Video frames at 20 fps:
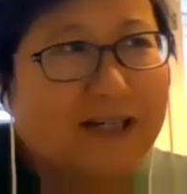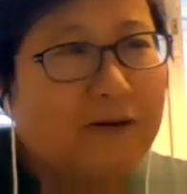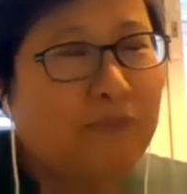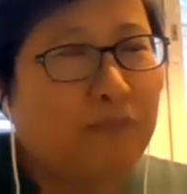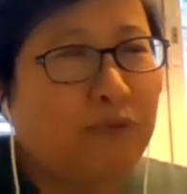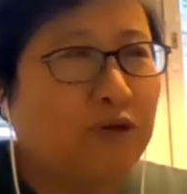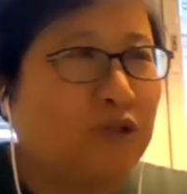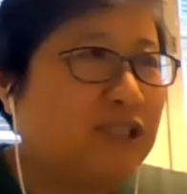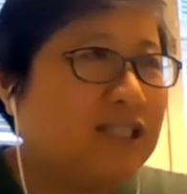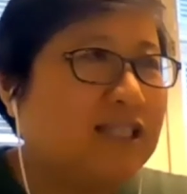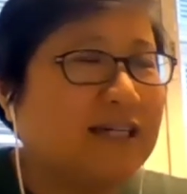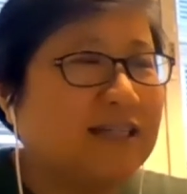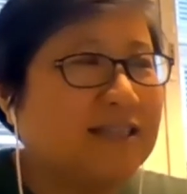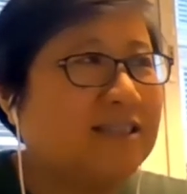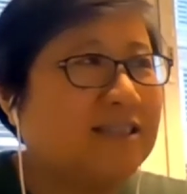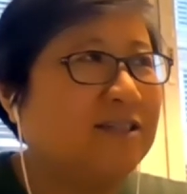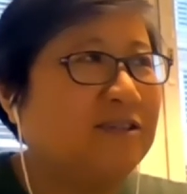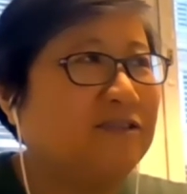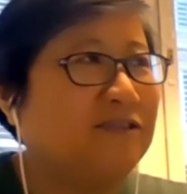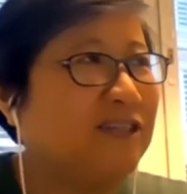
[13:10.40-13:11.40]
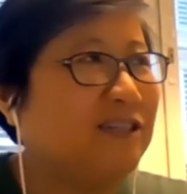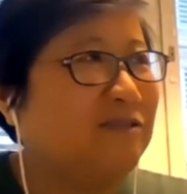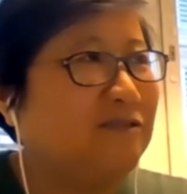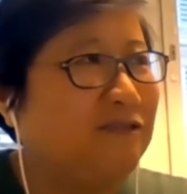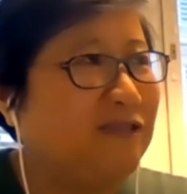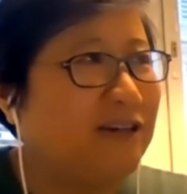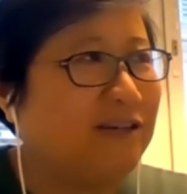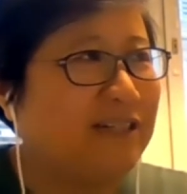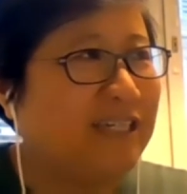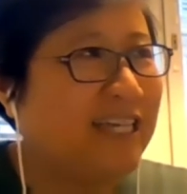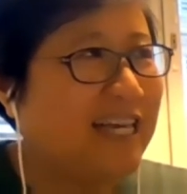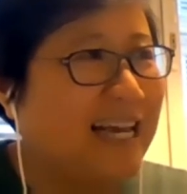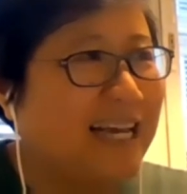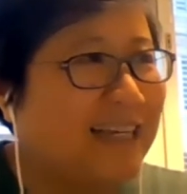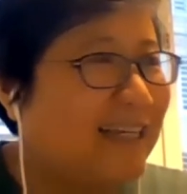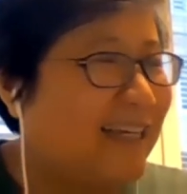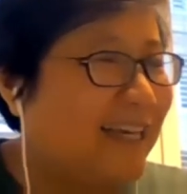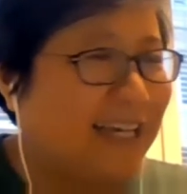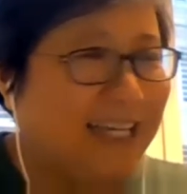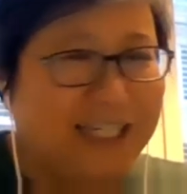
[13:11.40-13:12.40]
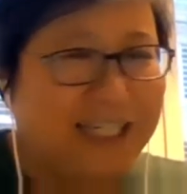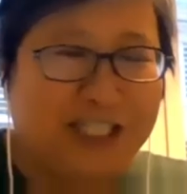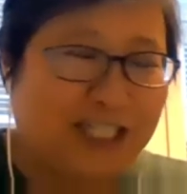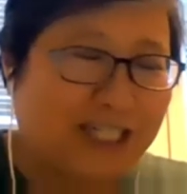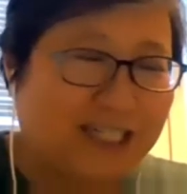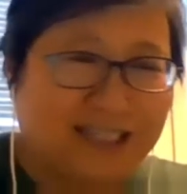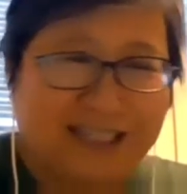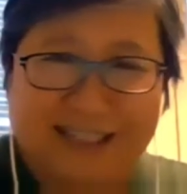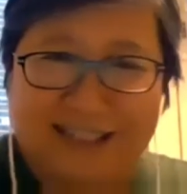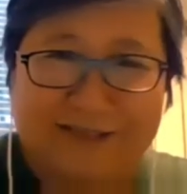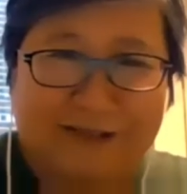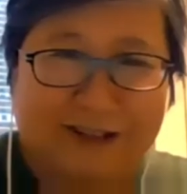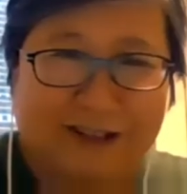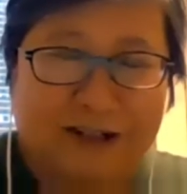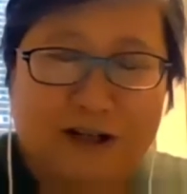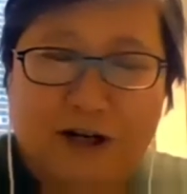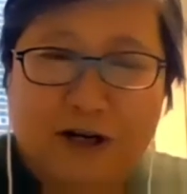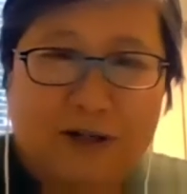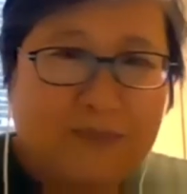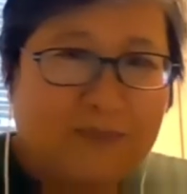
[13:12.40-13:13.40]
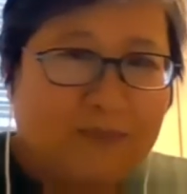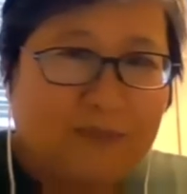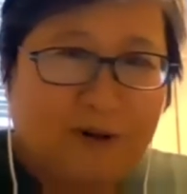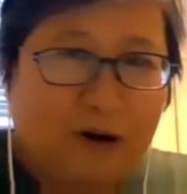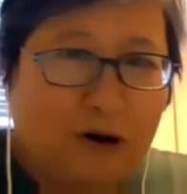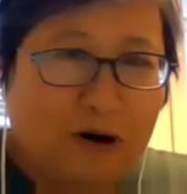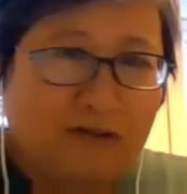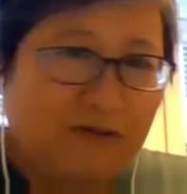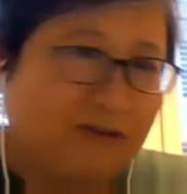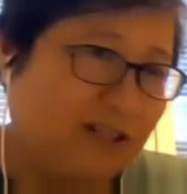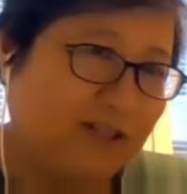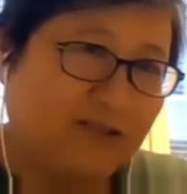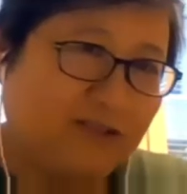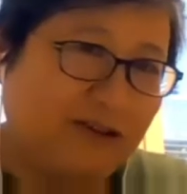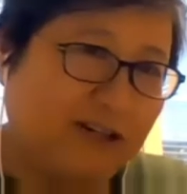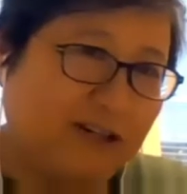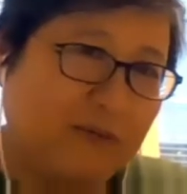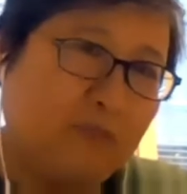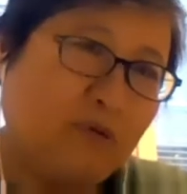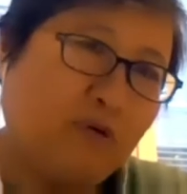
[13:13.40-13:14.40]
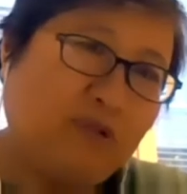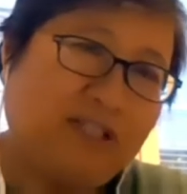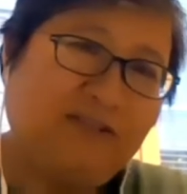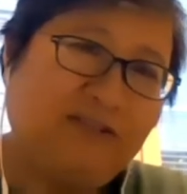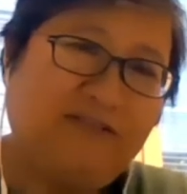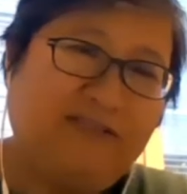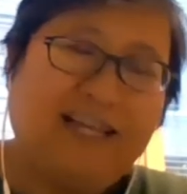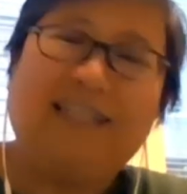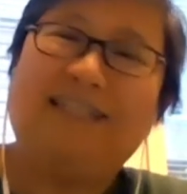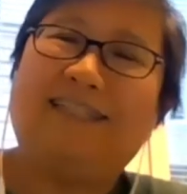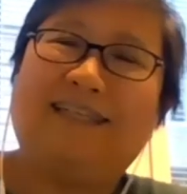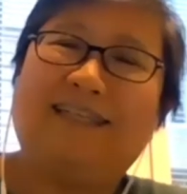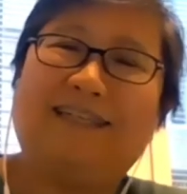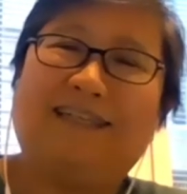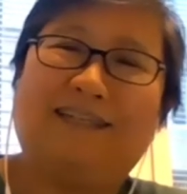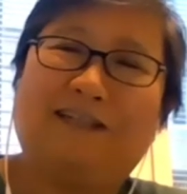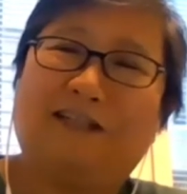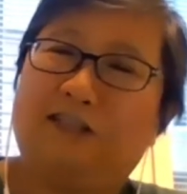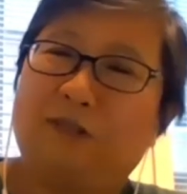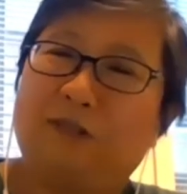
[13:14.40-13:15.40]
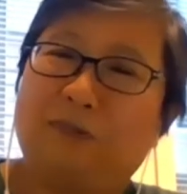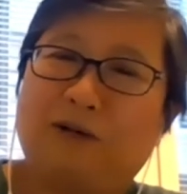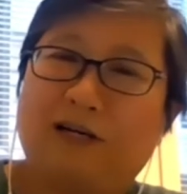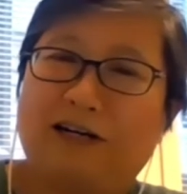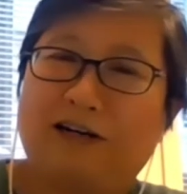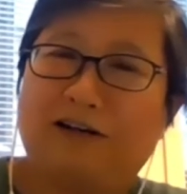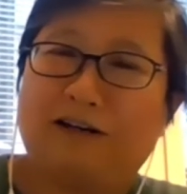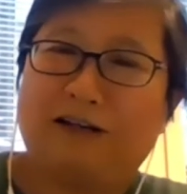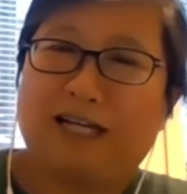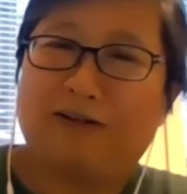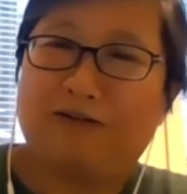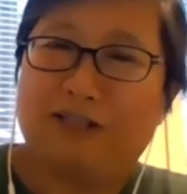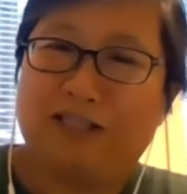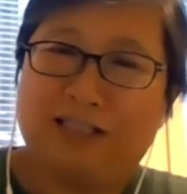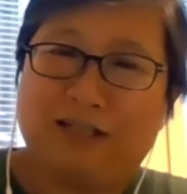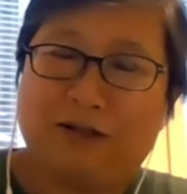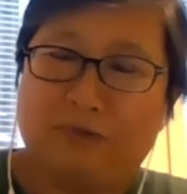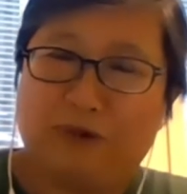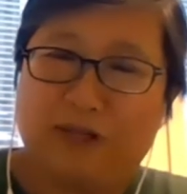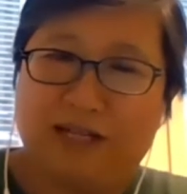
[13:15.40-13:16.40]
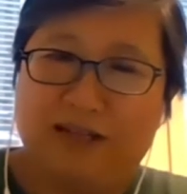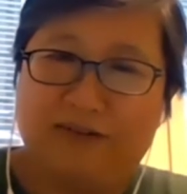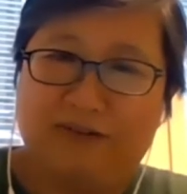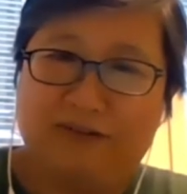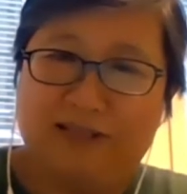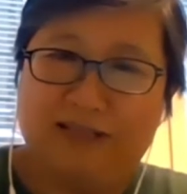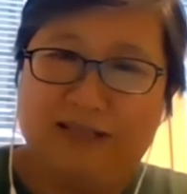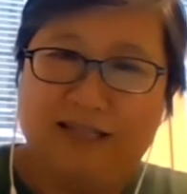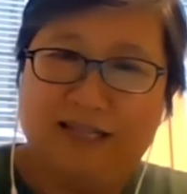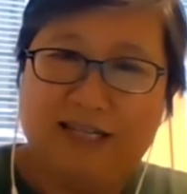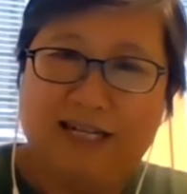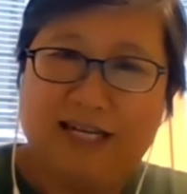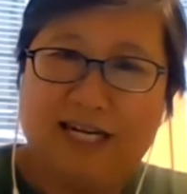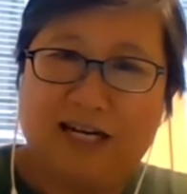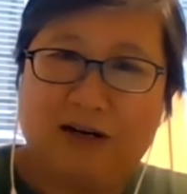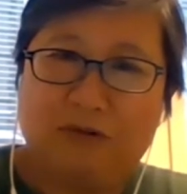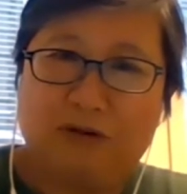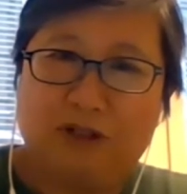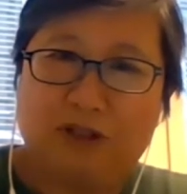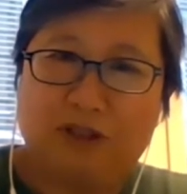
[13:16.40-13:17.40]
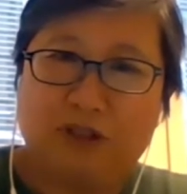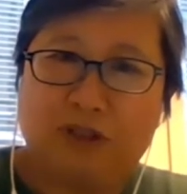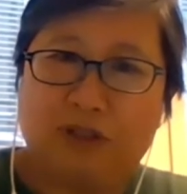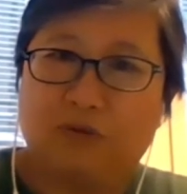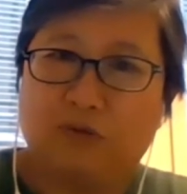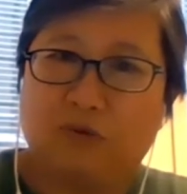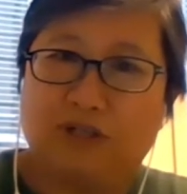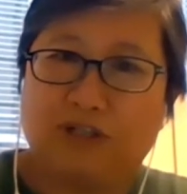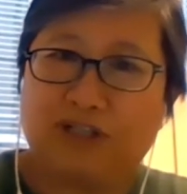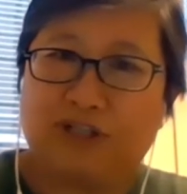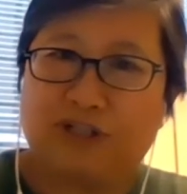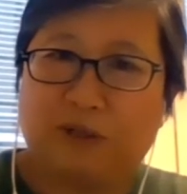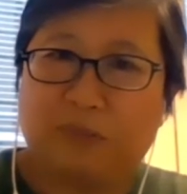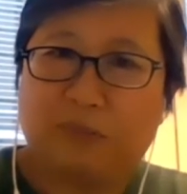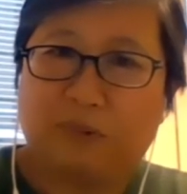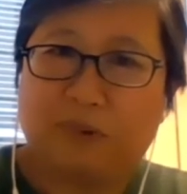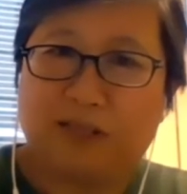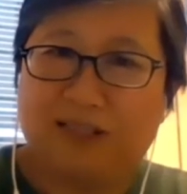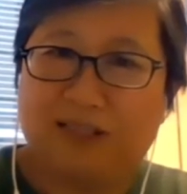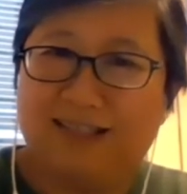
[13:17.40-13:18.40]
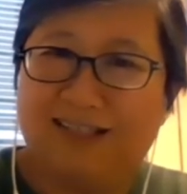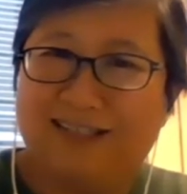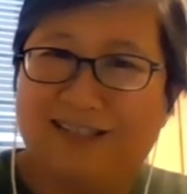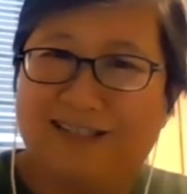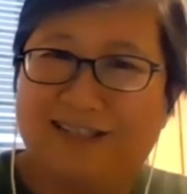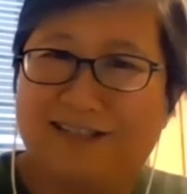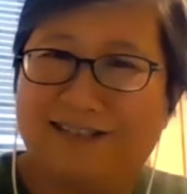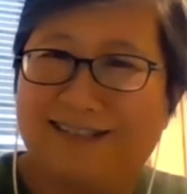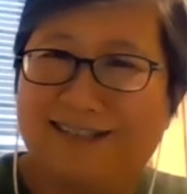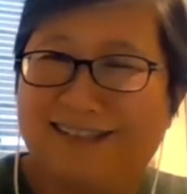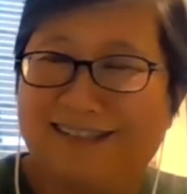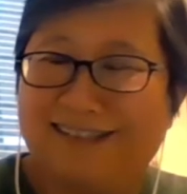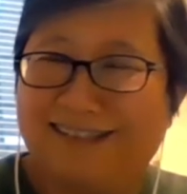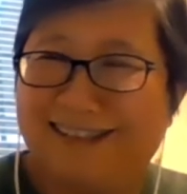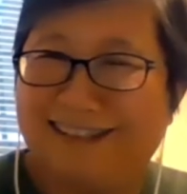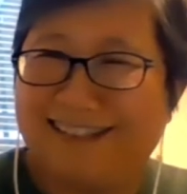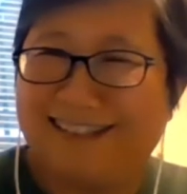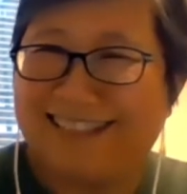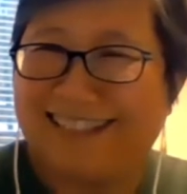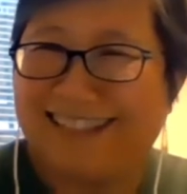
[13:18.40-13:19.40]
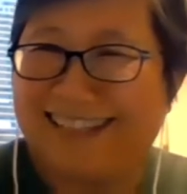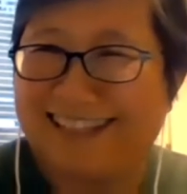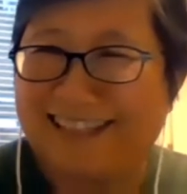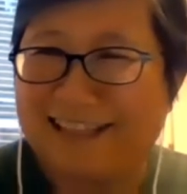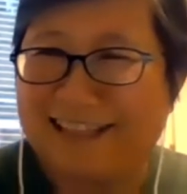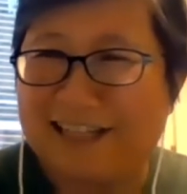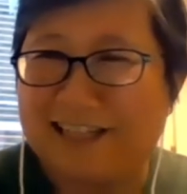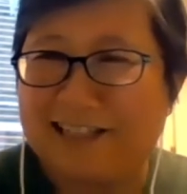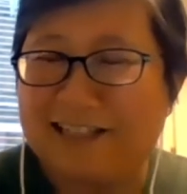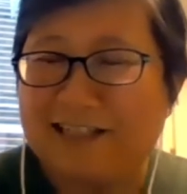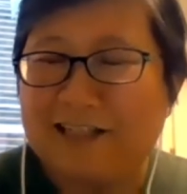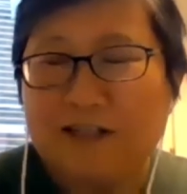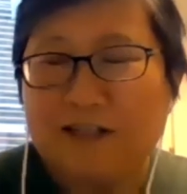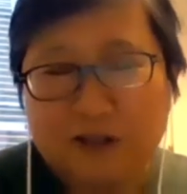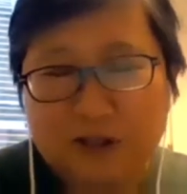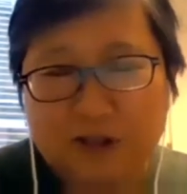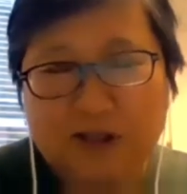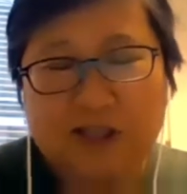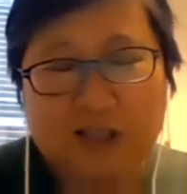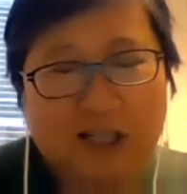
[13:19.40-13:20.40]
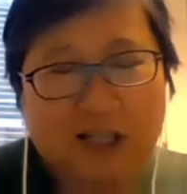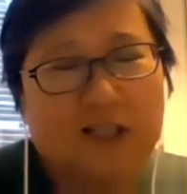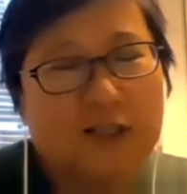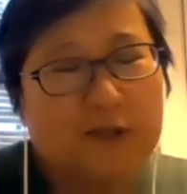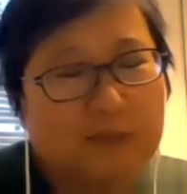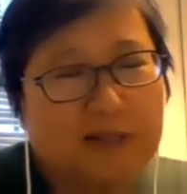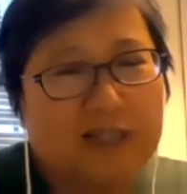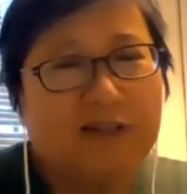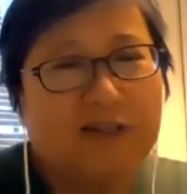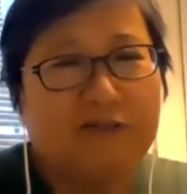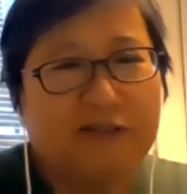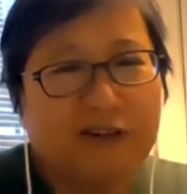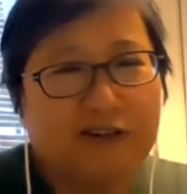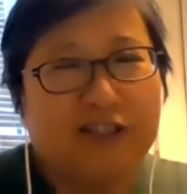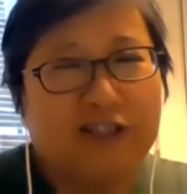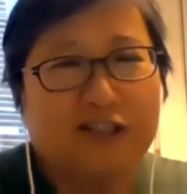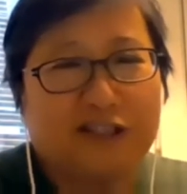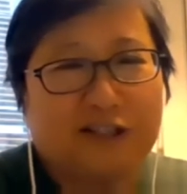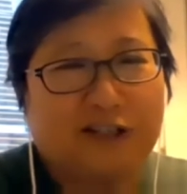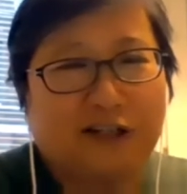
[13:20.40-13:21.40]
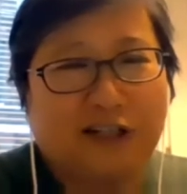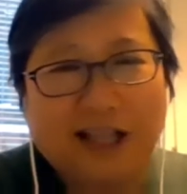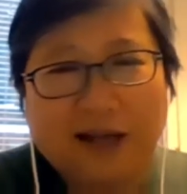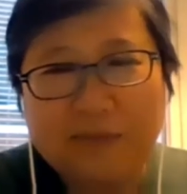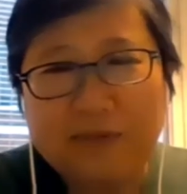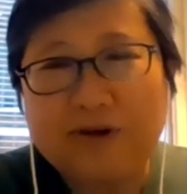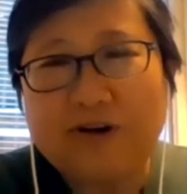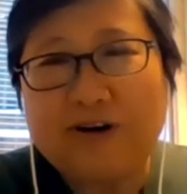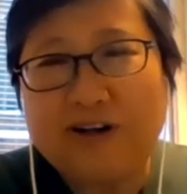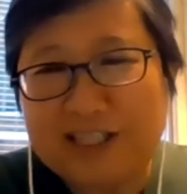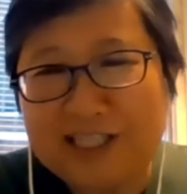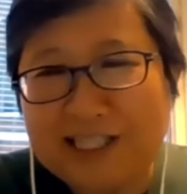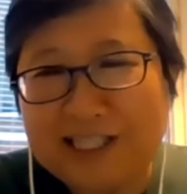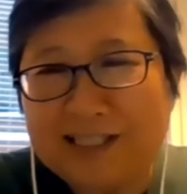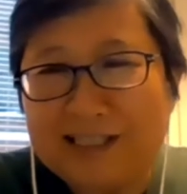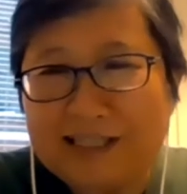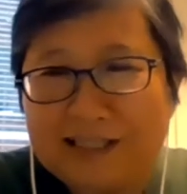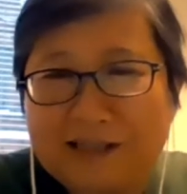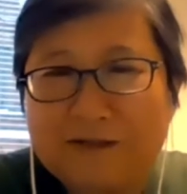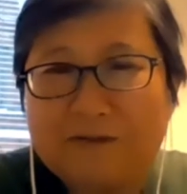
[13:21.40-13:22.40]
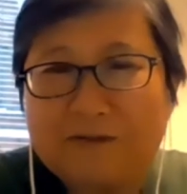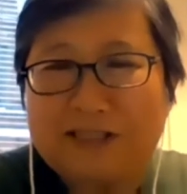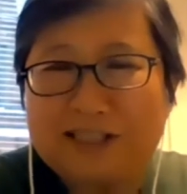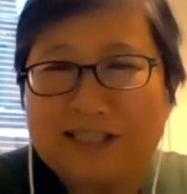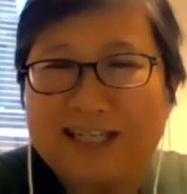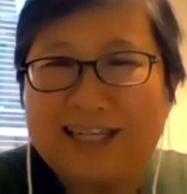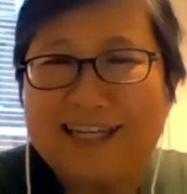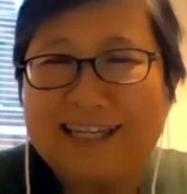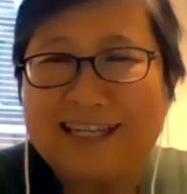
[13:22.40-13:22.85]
productive and very engaging and always very motivating and inspiring every time we have our short workshops and things like that. So it's been a very good collaboration, I would say.